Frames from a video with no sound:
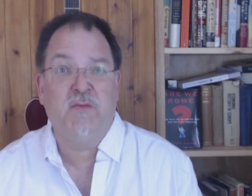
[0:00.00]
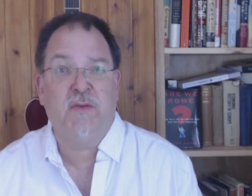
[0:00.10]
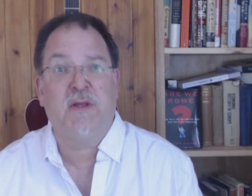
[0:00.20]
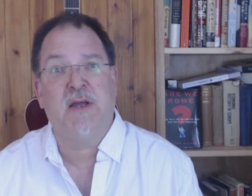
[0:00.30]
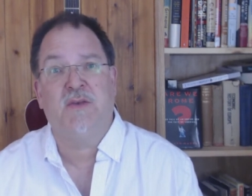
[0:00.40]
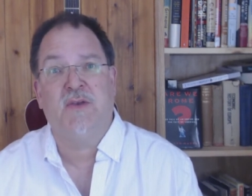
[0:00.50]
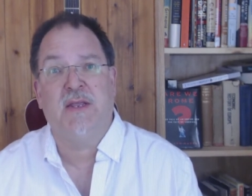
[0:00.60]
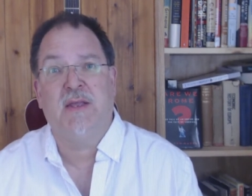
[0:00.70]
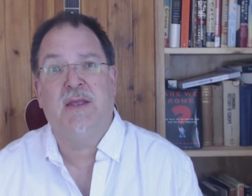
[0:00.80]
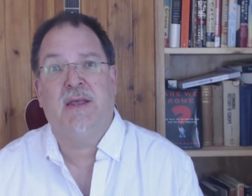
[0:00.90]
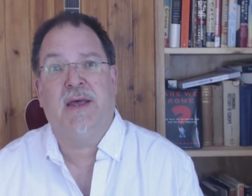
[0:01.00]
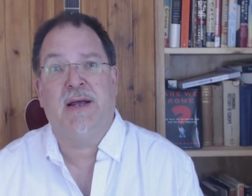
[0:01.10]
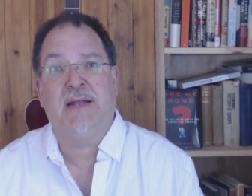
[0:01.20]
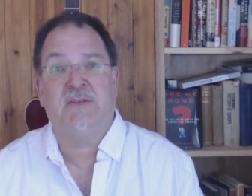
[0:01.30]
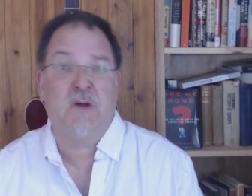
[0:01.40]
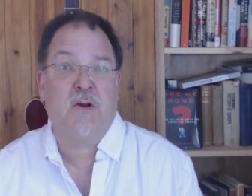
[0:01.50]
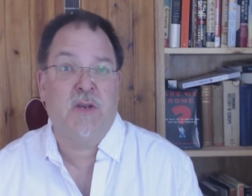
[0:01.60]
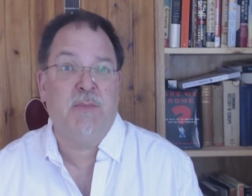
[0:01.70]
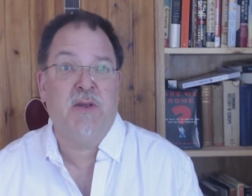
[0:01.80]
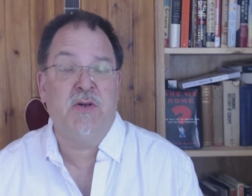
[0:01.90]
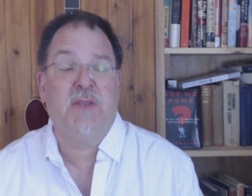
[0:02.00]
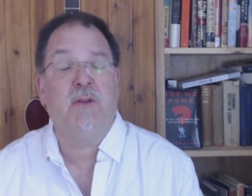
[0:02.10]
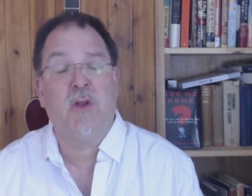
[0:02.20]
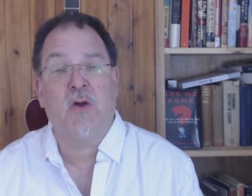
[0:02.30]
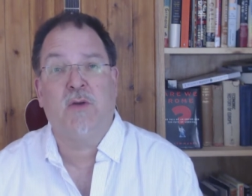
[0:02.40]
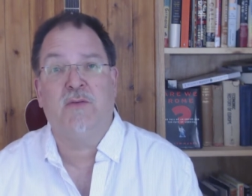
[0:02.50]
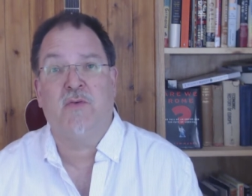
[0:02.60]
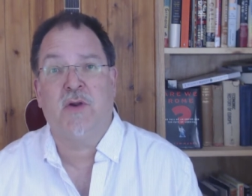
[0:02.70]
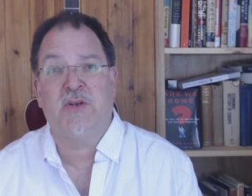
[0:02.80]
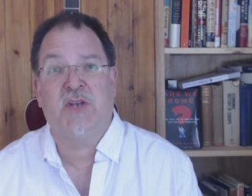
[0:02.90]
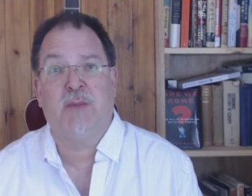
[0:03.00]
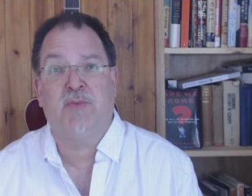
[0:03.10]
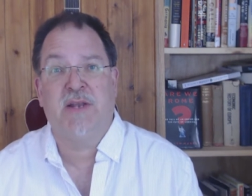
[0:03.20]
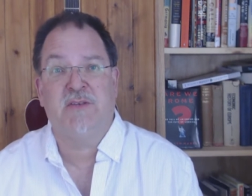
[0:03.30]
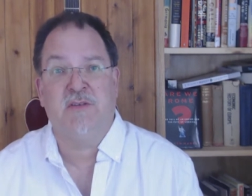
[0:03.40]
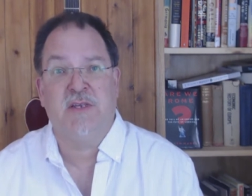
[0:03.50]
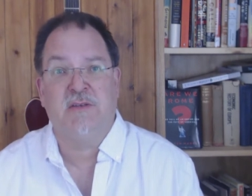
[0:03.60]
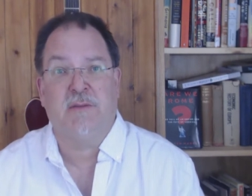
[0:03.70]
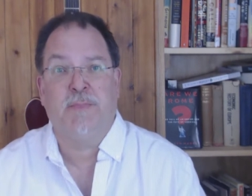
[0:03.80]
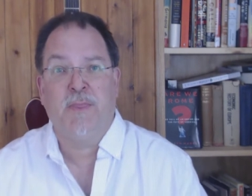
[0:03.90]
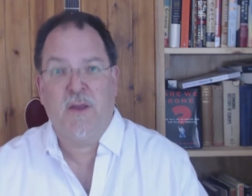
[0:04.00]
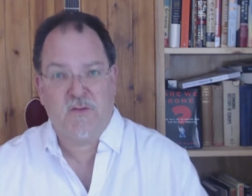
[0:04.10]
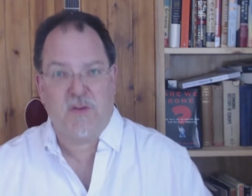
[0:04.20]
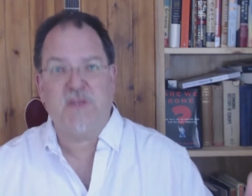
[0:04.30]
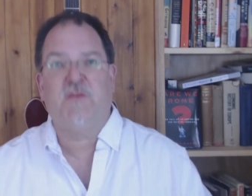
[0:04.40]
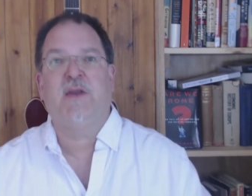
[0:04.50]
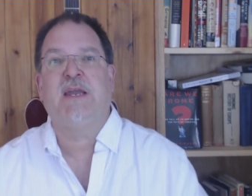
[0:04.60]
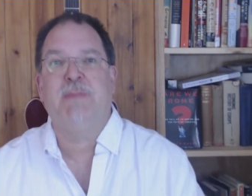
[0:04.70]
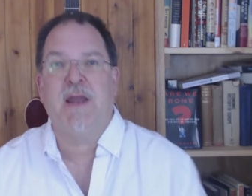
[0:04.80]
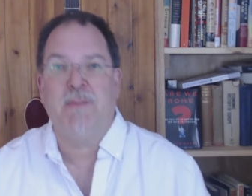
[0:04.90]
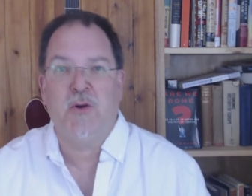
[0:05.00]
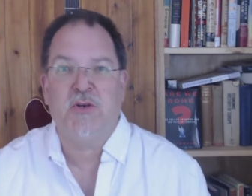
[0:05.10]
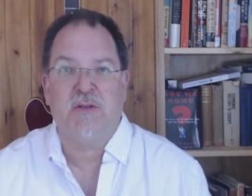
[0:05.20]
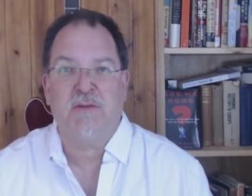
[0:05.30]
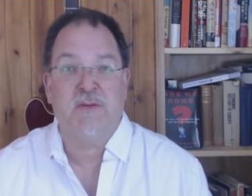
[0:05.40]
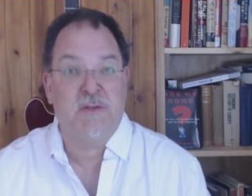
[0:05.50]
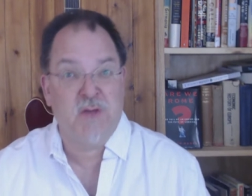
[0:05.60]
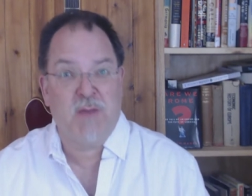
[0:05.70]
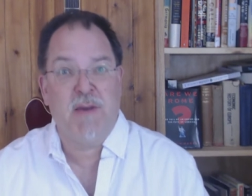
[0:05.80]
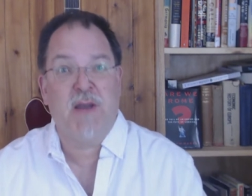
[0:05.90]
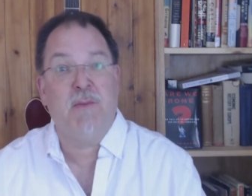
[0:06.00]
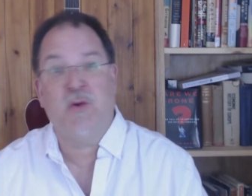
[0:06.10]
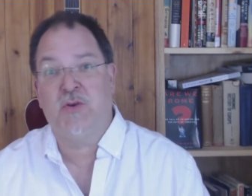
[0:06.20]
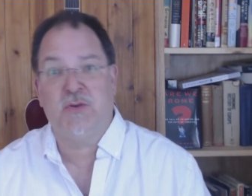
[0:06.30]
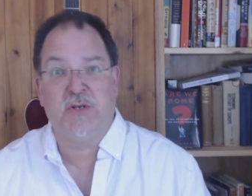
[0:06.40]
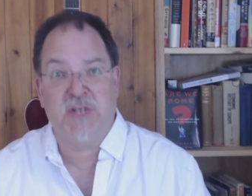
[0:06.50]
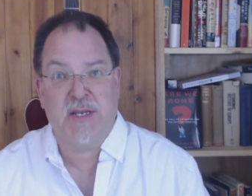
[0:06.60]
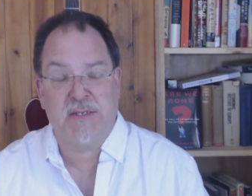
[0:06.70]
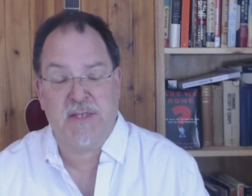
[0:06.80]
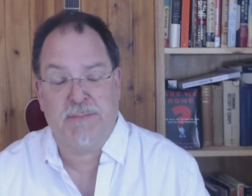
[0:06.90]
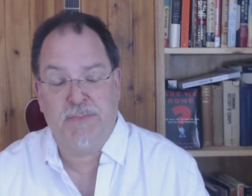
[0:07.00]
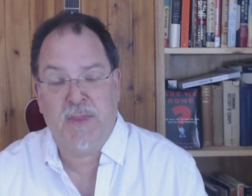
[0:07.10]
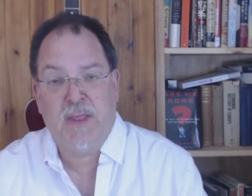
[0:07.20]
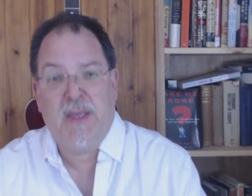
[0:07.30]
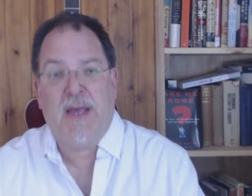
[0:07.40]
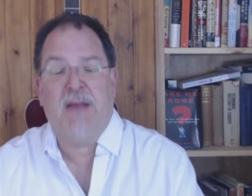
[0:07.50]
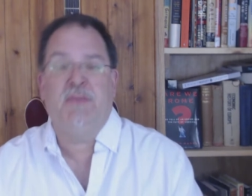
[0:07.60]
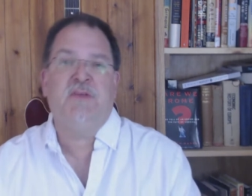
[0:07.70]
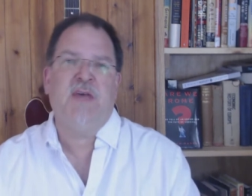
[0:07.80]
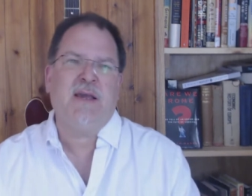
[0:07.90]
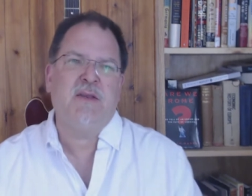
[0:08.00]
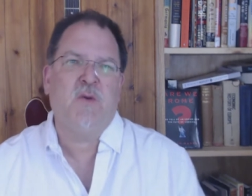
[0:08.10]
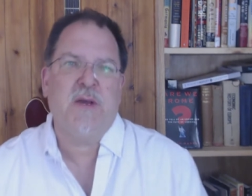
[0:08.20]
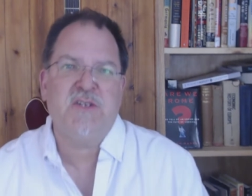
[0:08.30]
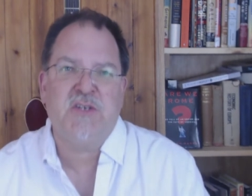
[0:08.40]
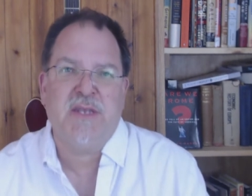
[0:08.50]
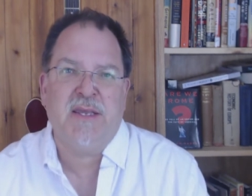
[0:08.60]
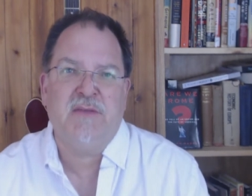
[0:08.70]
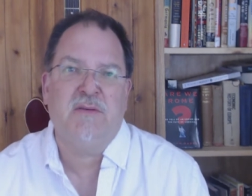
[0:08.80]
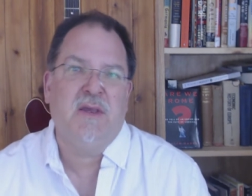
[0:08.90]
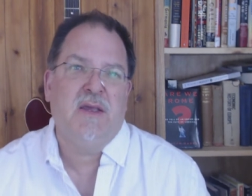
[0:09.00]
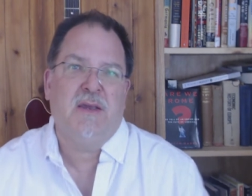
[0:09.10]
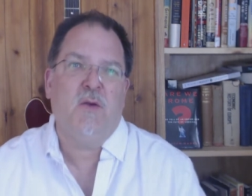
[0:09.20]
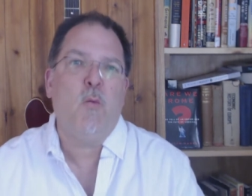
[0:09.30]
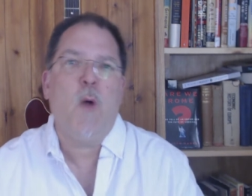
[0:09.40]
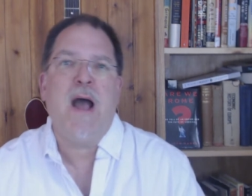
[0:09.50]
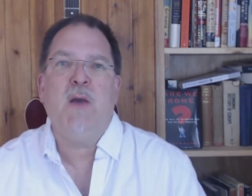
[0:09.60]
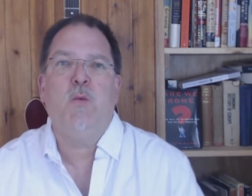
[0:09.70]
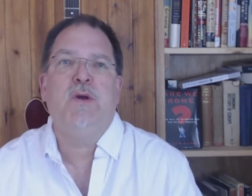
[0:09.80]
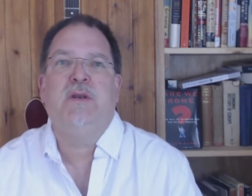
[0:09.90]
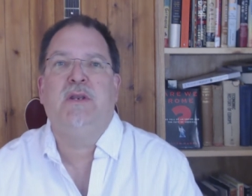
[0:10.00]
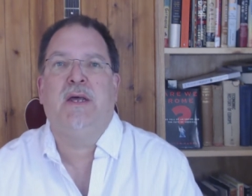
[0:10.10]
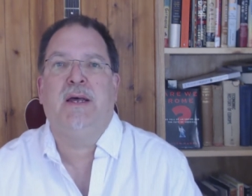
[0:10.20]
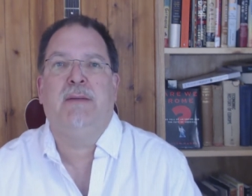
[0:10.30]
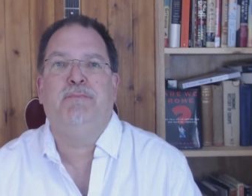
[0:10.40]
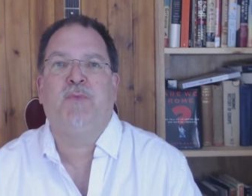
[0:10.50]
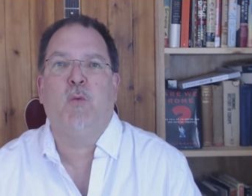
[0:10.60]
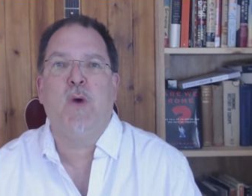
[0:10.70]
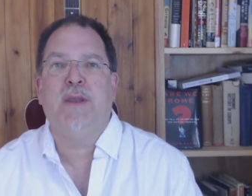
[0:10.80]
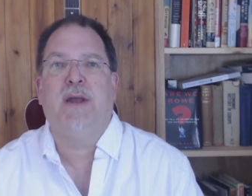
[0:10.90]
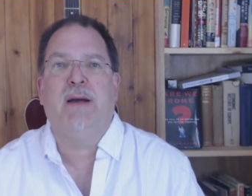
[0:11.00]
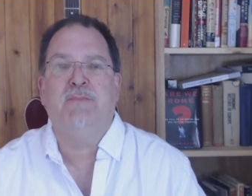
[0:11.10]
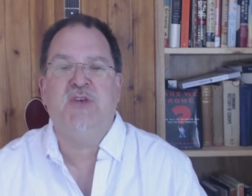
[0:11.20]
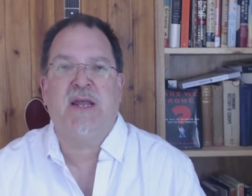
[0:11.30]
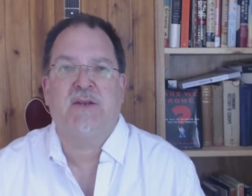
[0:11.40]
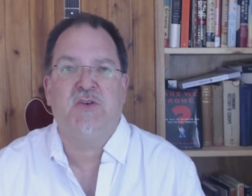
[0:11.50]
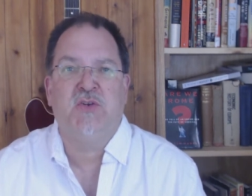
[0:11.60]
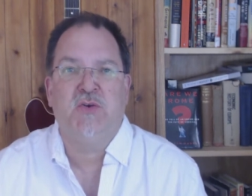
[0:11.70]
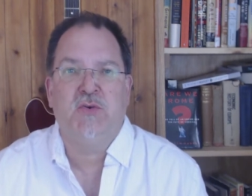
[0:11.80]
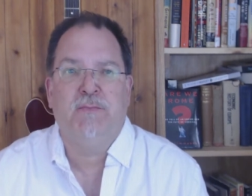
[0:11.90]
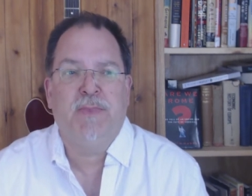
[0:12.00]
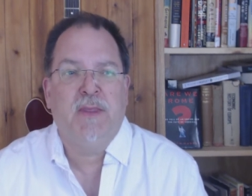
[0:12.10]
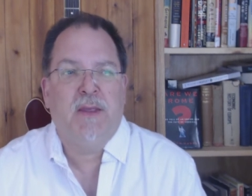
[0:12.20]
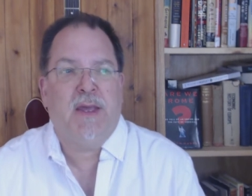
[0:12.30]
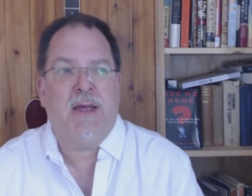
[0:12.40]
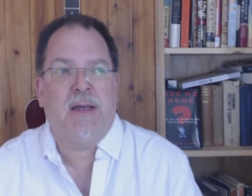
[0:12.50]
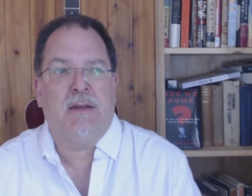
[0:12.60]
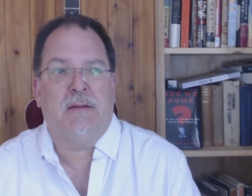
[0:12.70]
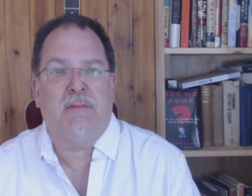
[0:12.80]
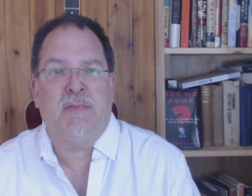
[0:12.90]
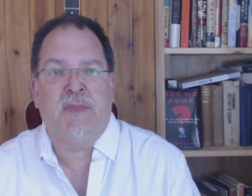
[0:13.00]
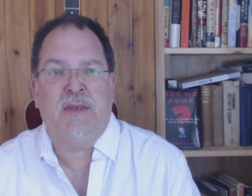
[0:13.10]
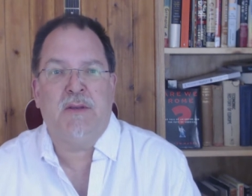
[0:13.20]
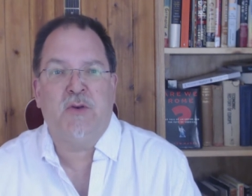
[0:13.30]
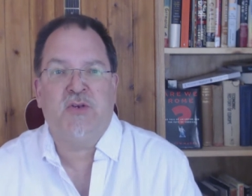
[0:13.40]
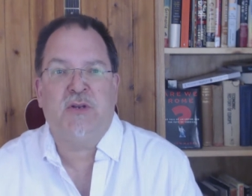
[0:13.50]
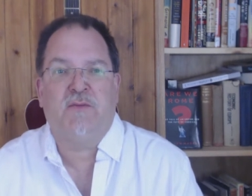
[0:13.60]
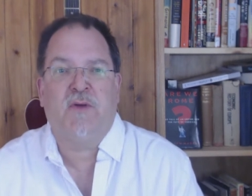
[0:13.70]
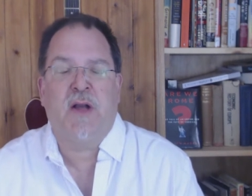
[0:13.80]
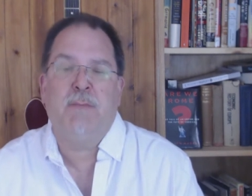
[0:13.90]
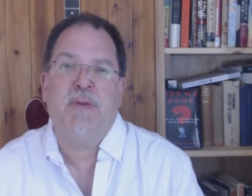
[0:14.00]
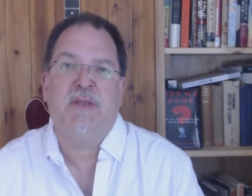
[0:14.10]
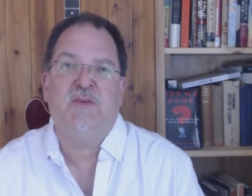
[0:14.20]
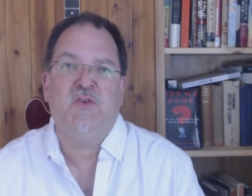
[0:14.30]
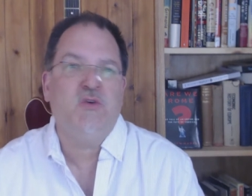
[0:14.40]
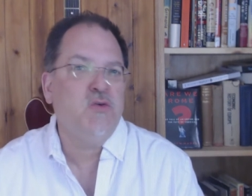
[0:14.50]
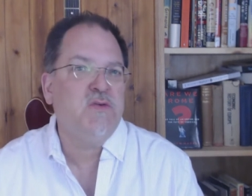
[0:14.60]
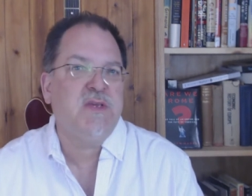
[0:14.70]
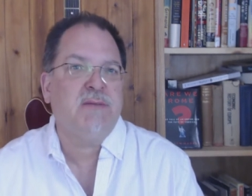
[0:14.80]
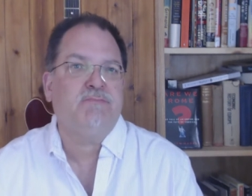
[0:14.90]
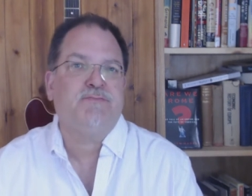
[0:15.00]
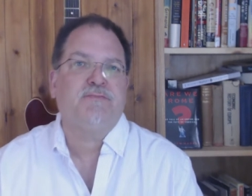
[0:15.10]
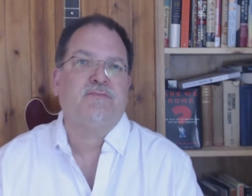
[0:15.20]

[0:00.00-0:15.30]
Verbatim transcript: good for the country. Uh, it's not going to be good in the long run for our share prices either. So let's forget about emotion. This is not about emotion or jealousy. Uh, the second question is, you know, why would um, one object to uh, the notion of companies using